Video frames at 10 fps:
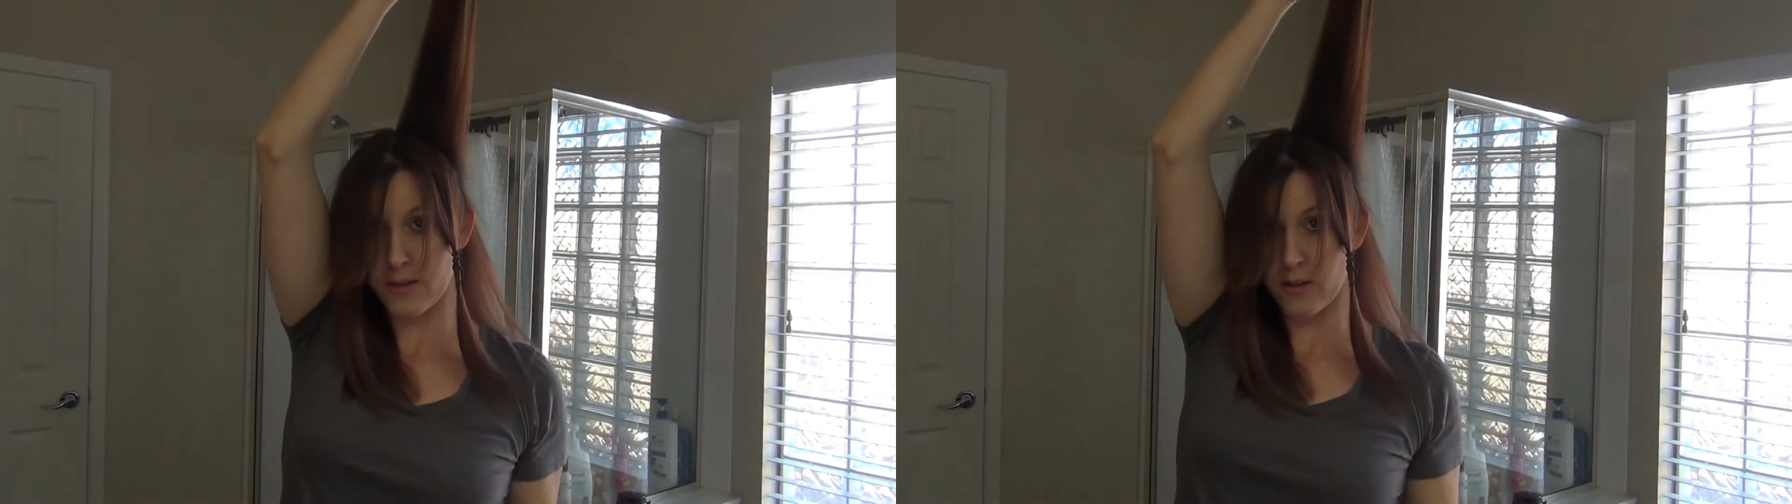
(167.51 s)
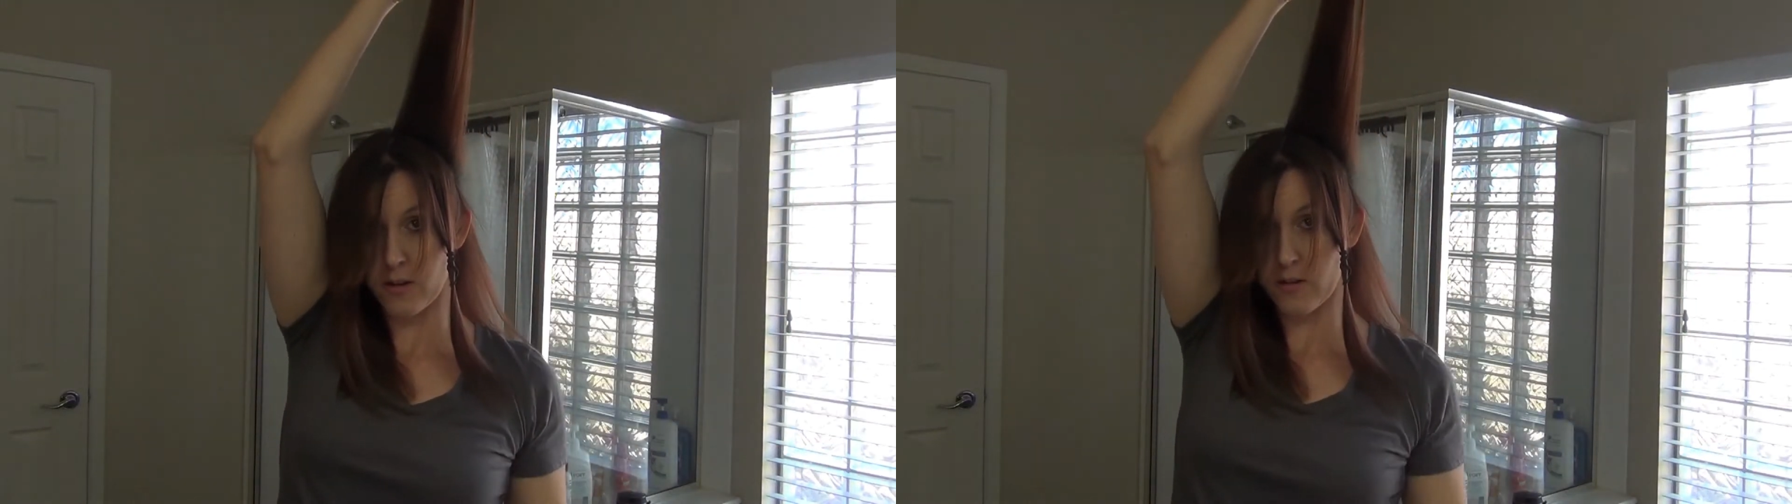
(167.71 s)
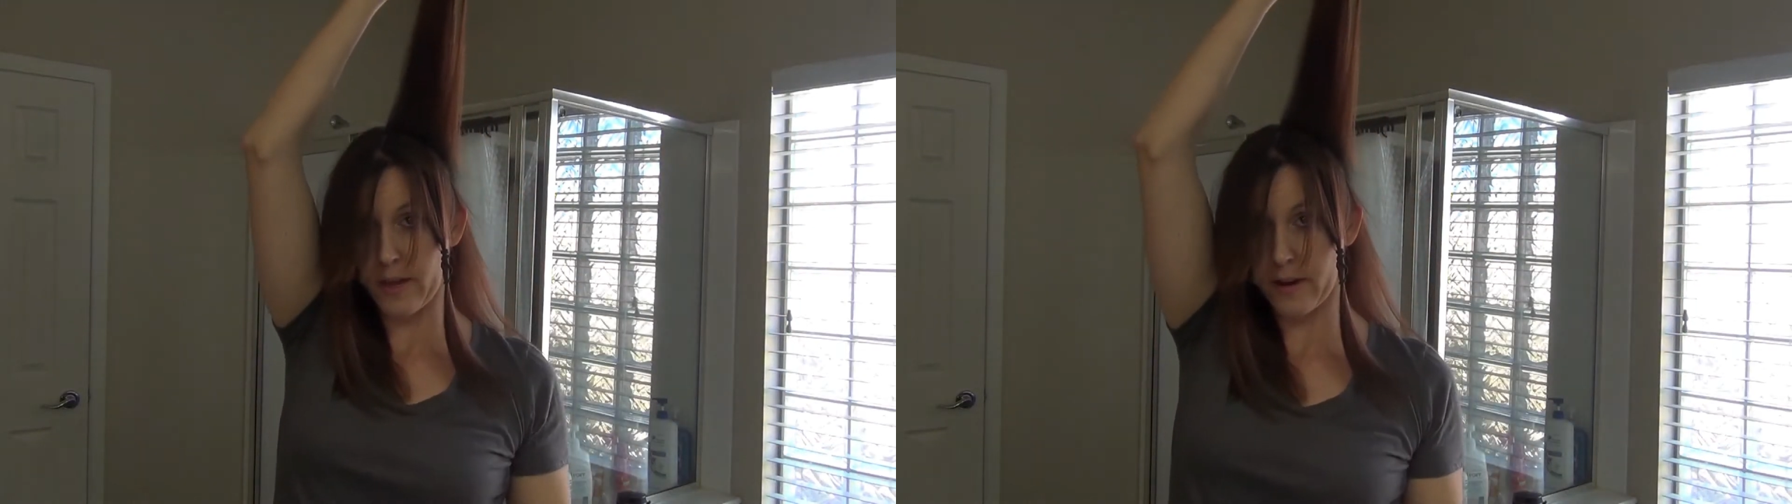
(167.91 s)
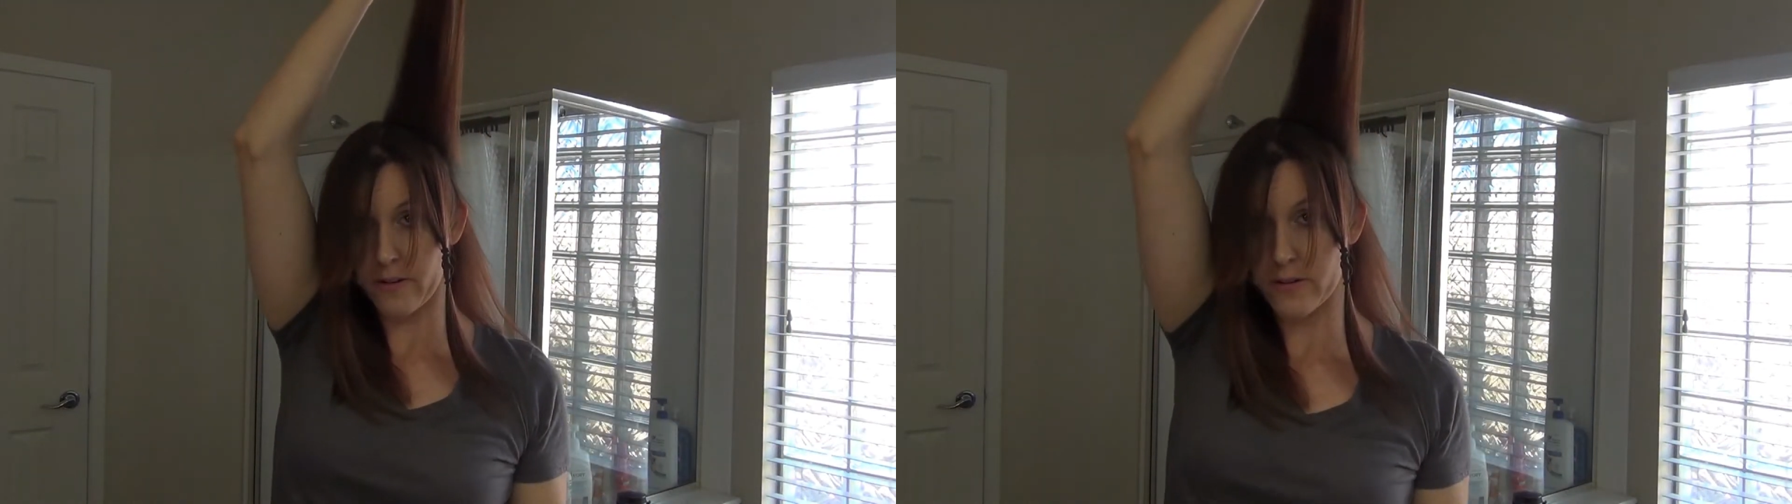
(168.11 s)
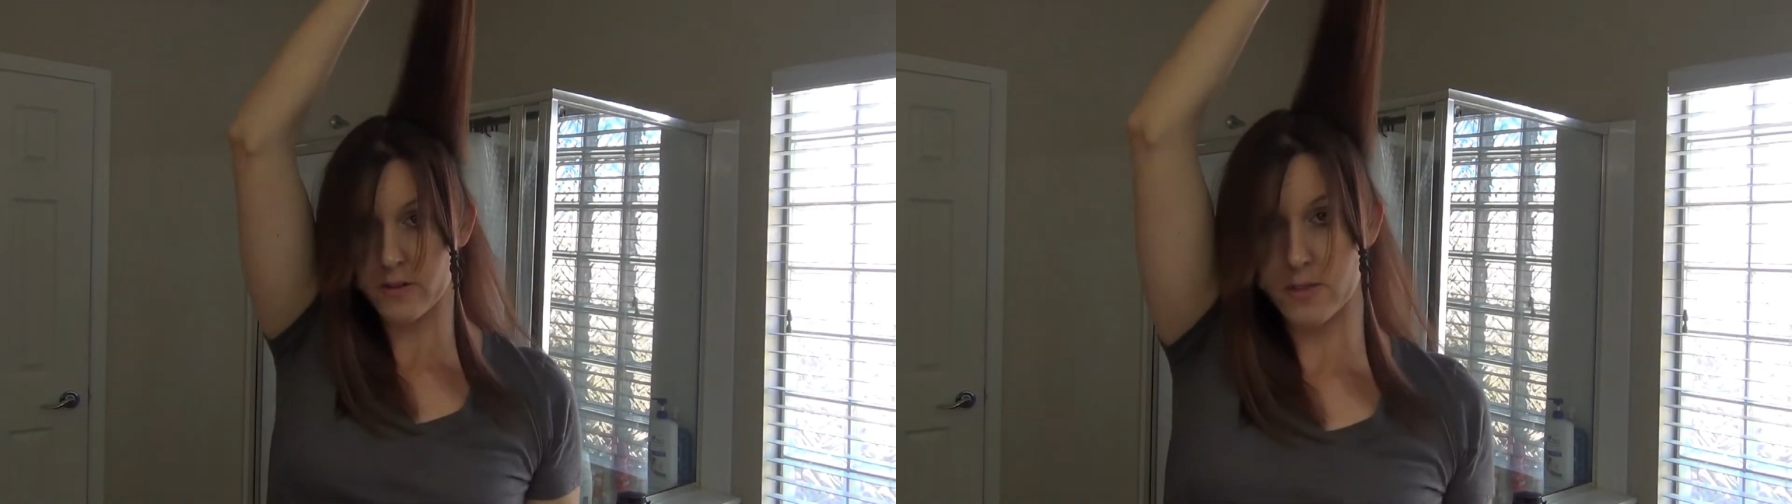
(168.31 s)
your
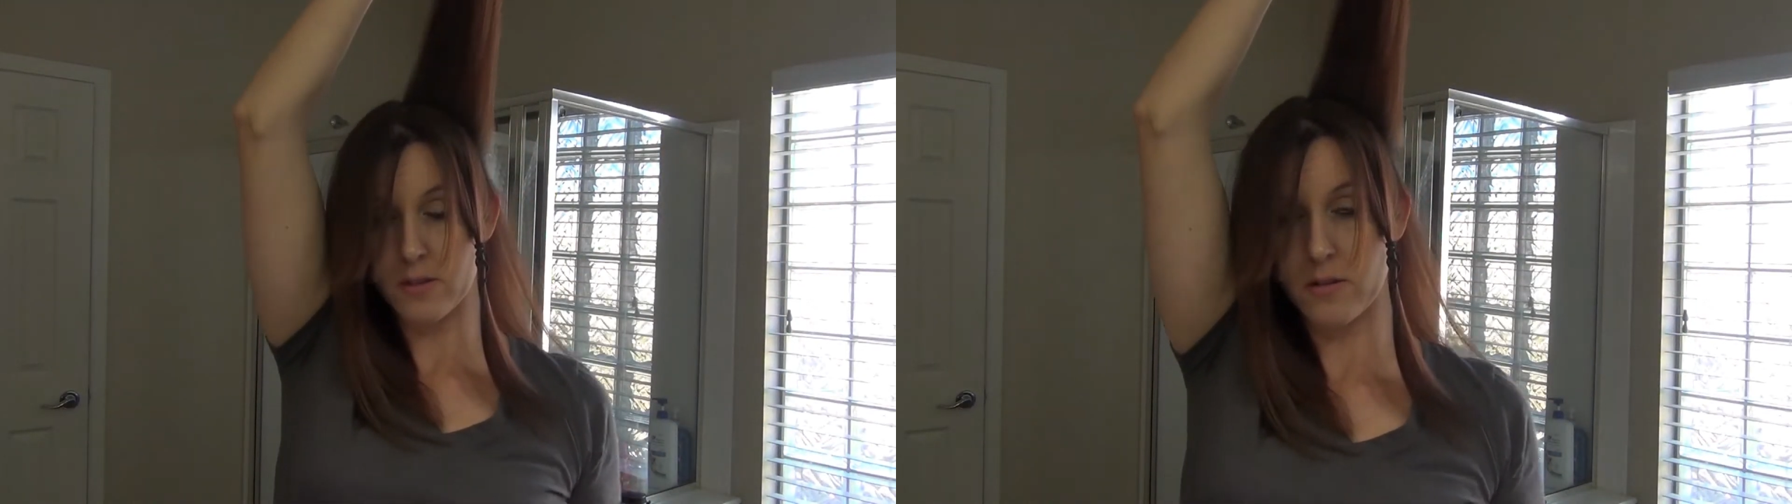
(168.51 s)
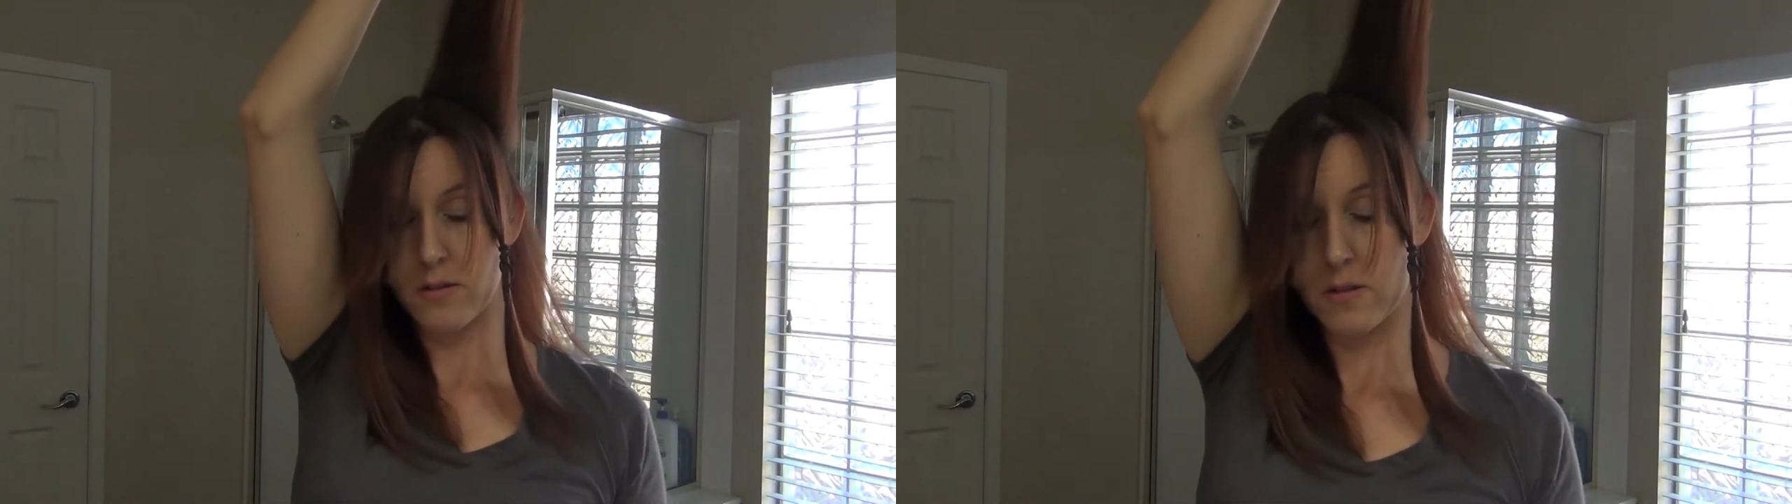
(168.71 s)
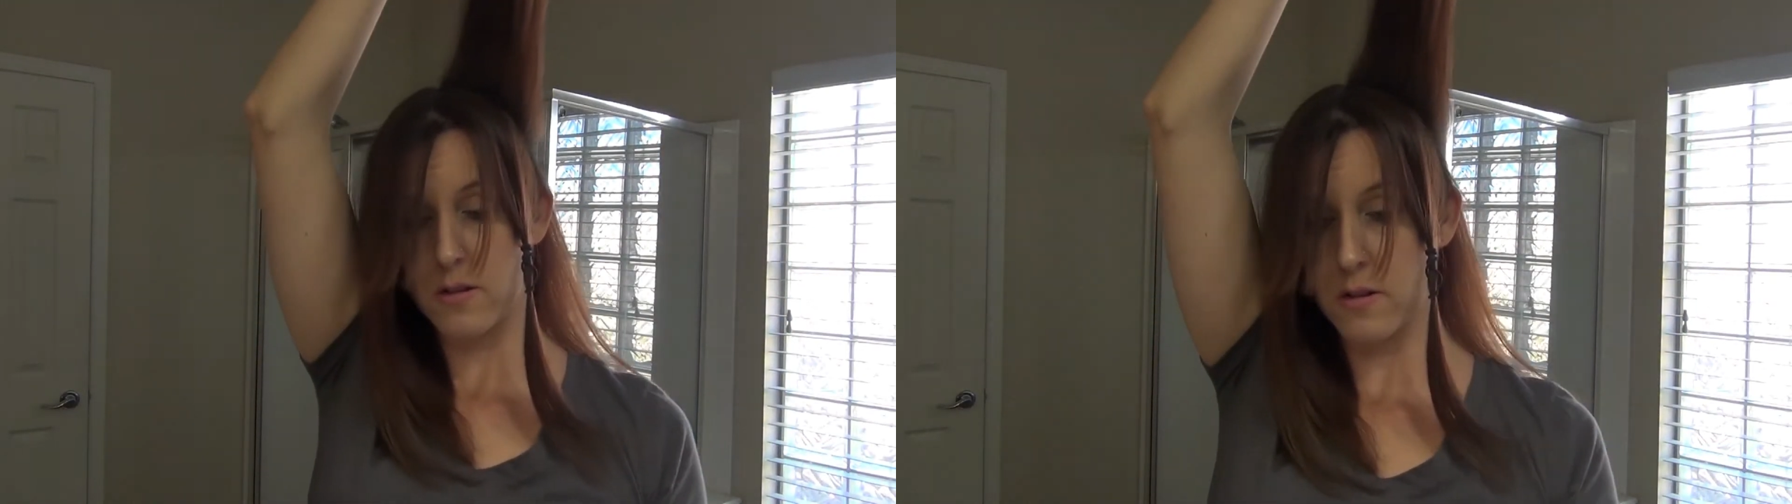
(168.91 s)
layers, your